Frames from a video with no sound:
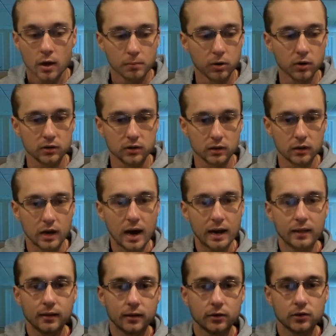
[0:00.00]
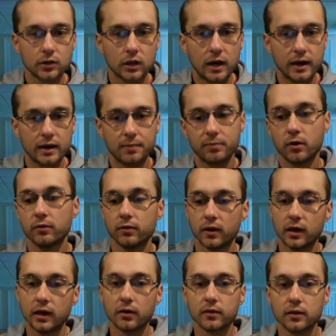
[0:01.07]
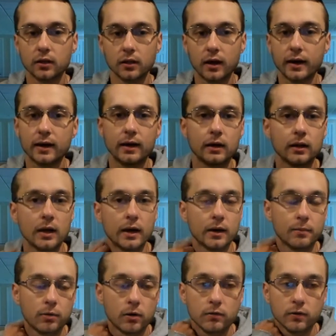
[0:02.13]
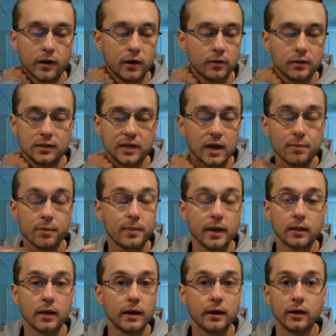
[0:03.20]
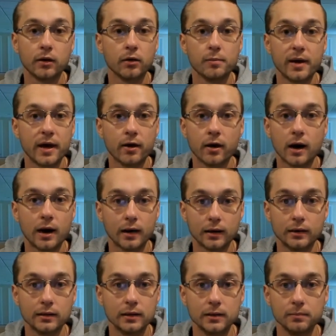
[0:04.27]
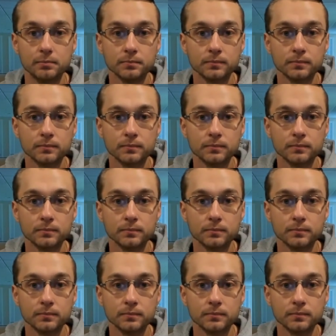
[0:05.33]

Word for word: put the Islanders lineup over here and the Lightning lineup over here, the Tampa Bay Lightning are a better hockey team.